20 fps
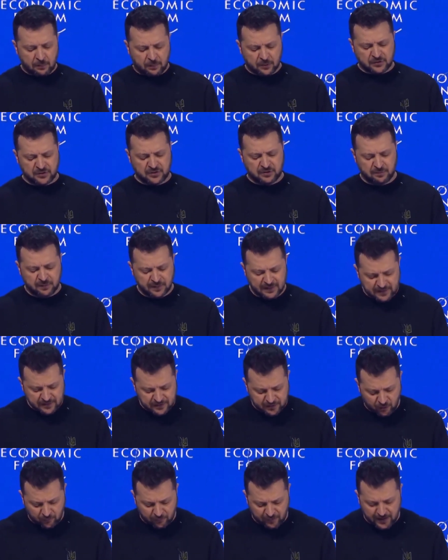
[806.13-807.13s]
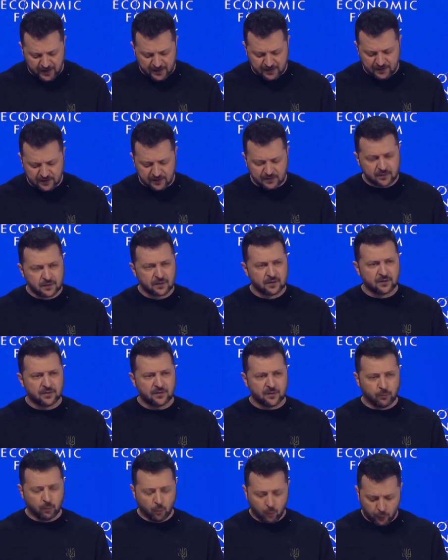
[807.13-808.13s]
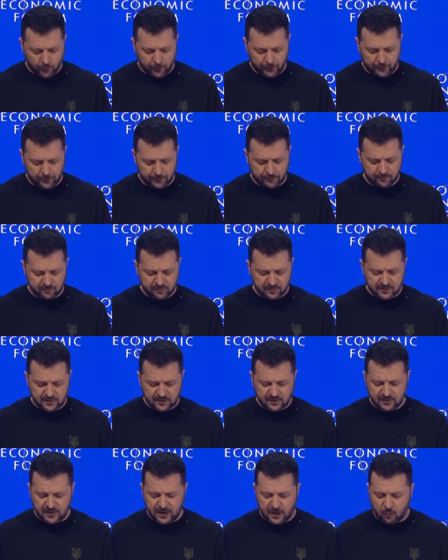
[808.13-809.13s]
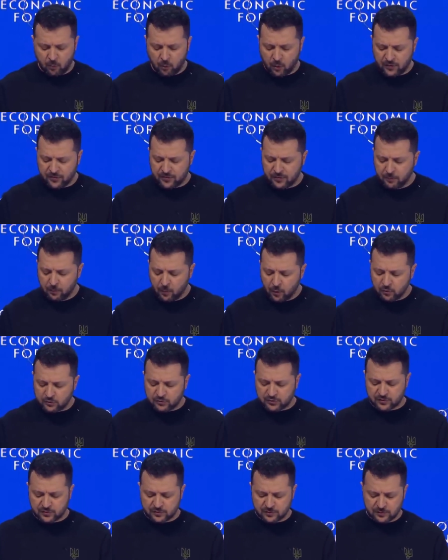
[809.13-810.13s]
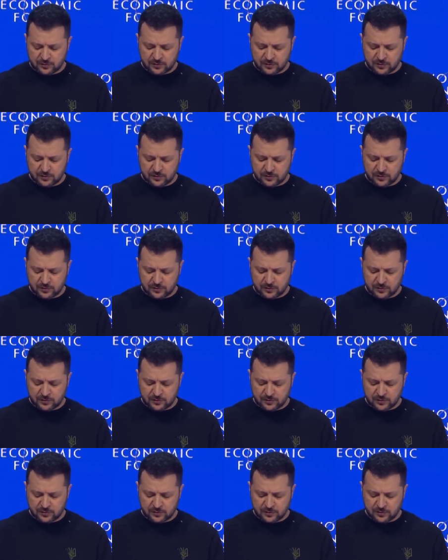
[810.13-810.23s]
possibility of ending the war. There was the most